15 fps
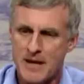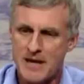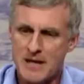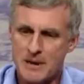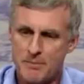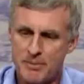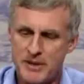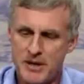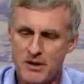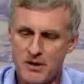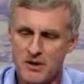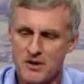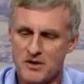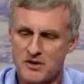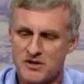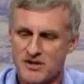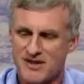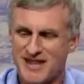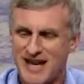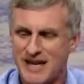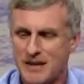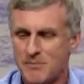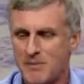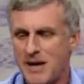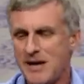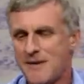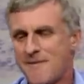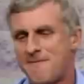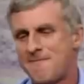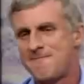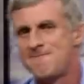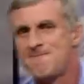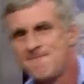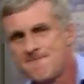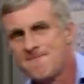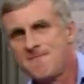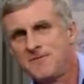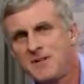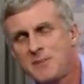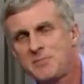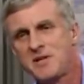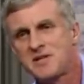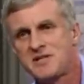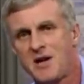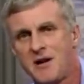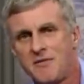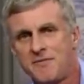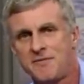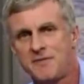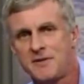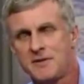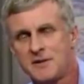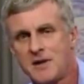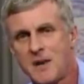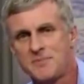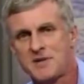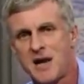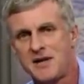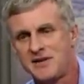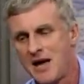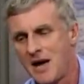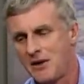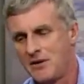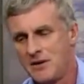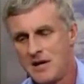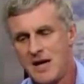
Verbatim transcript: It appears that it may have flipped itself upside down.